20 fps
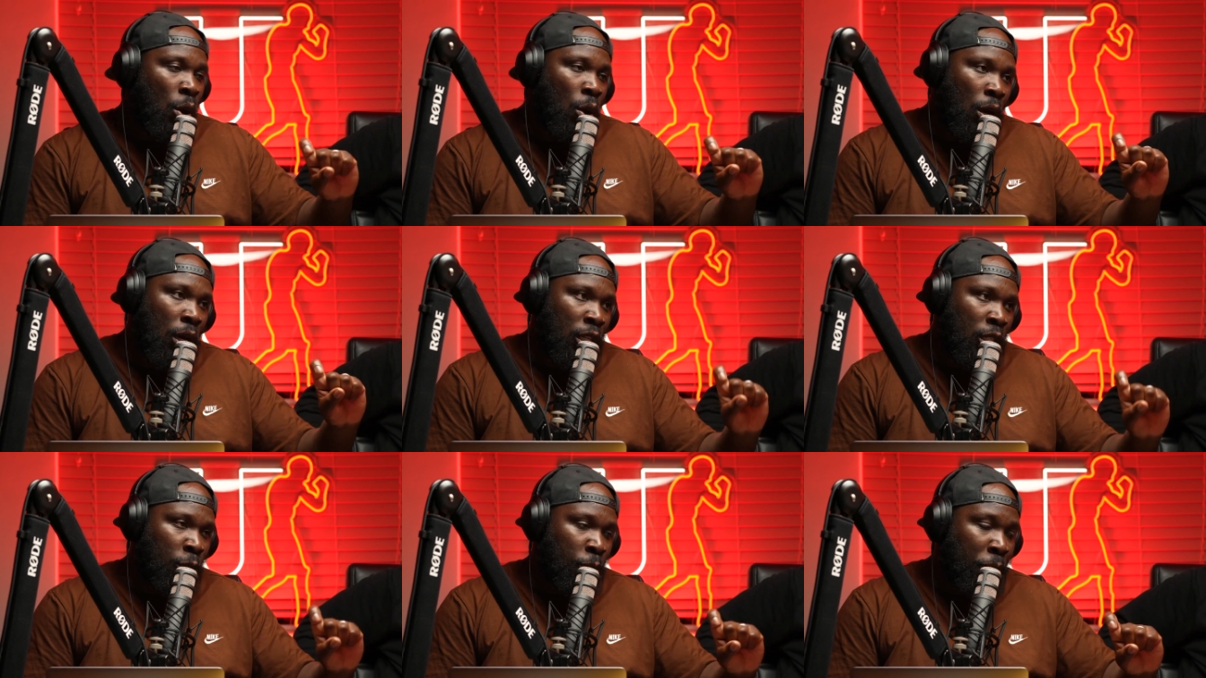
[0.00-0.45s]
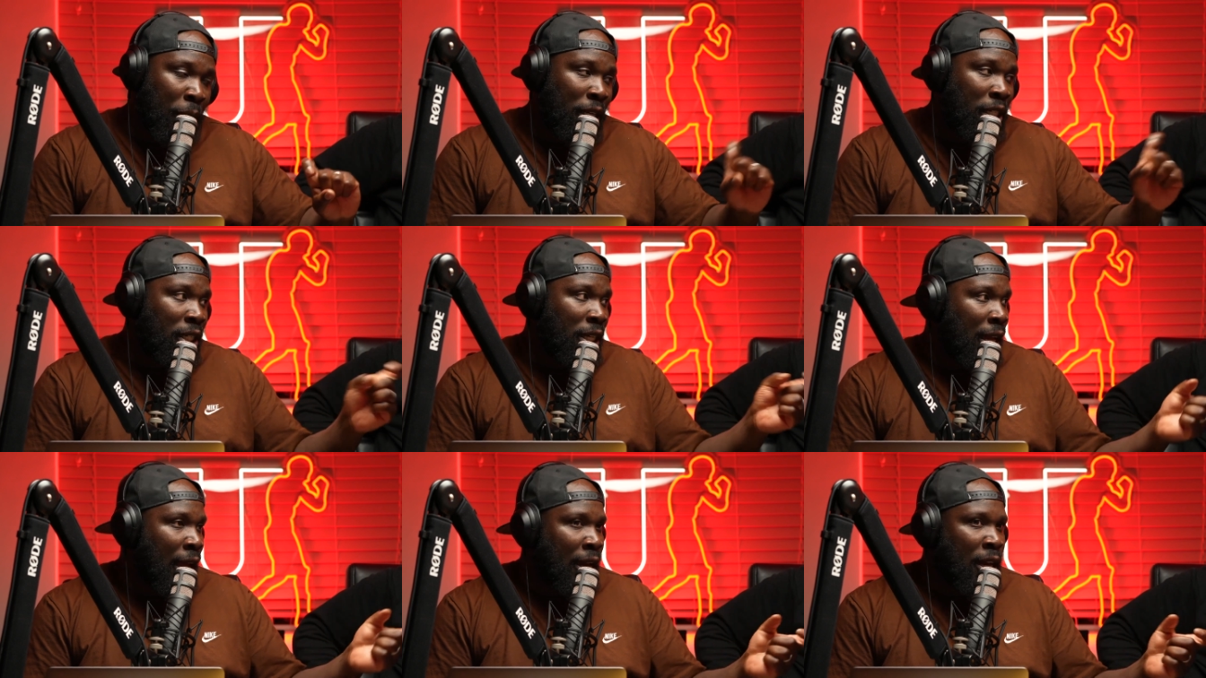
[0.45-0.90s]

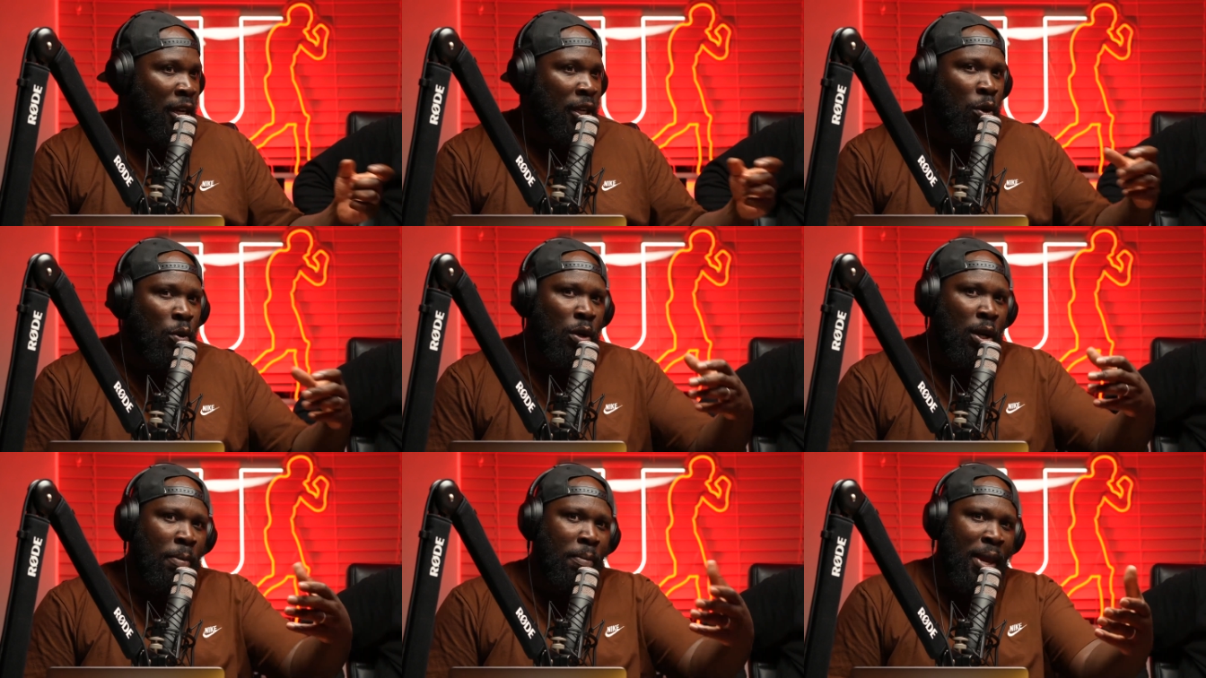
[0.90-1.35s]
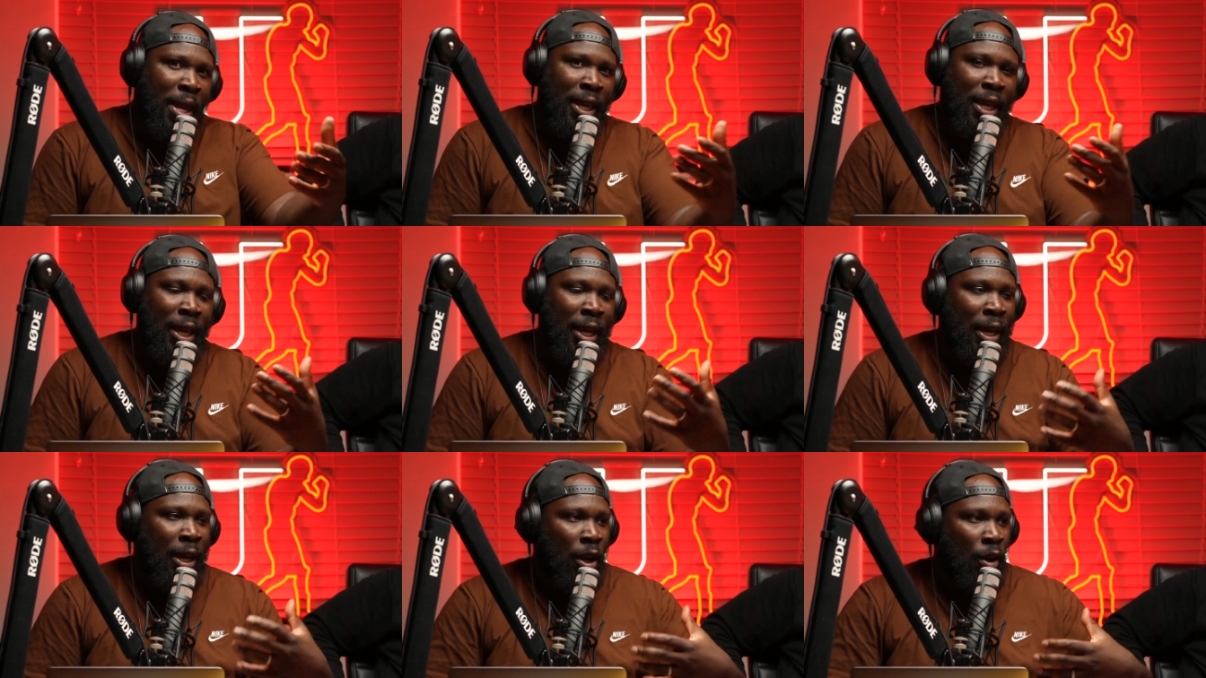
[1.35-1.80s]
especially and I don't want to make
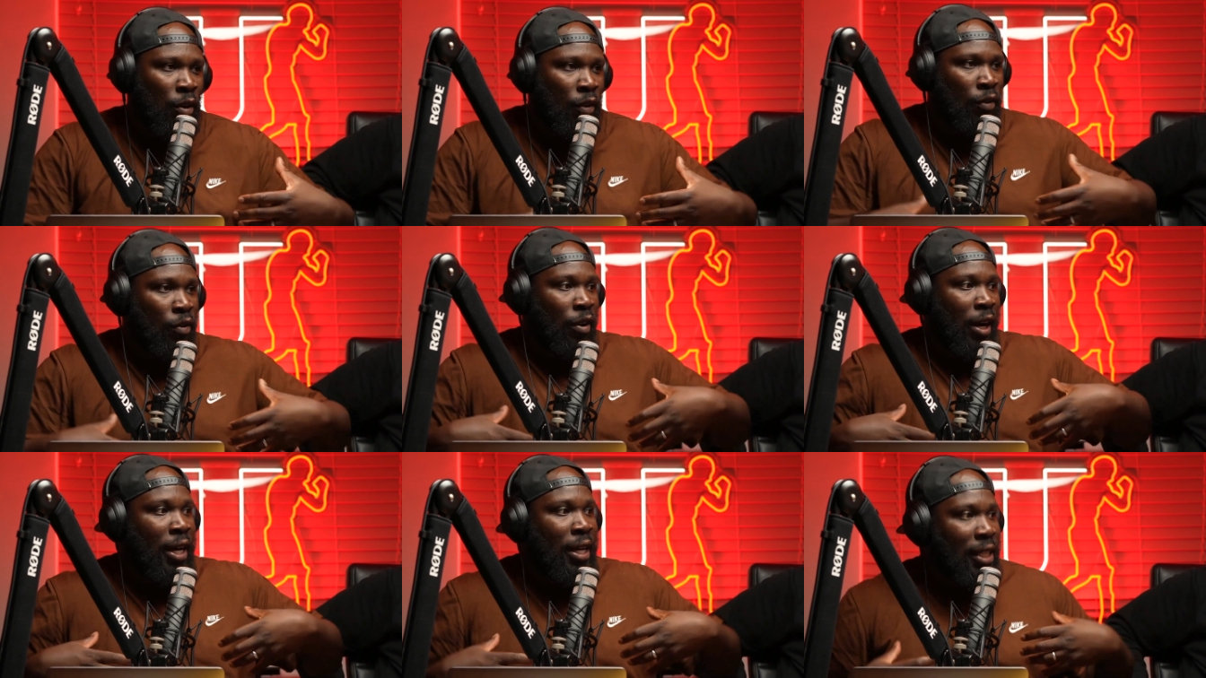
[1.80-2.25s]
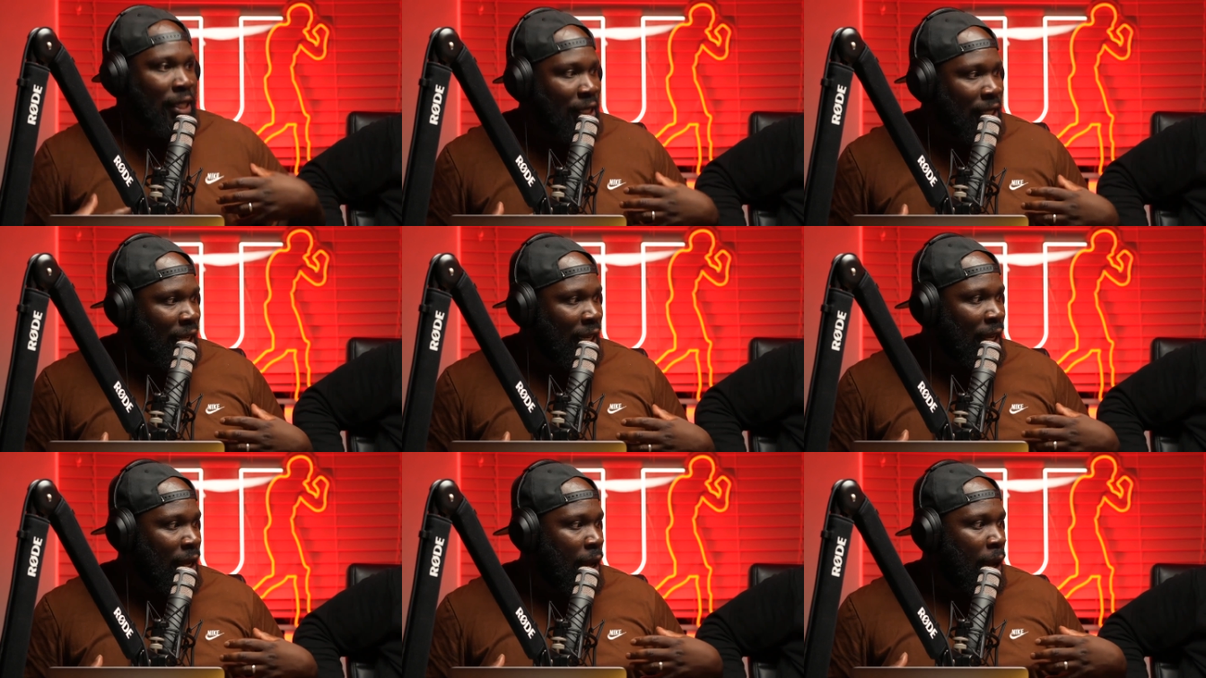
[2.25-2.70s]
it
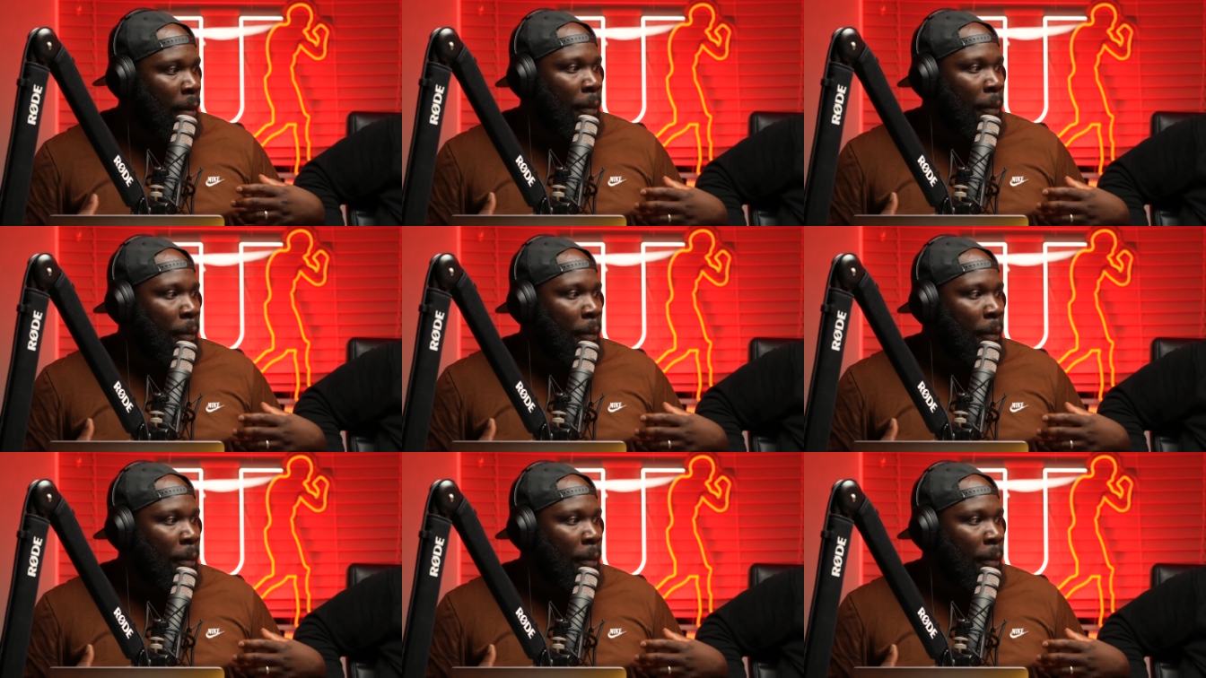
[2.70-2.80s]
racy,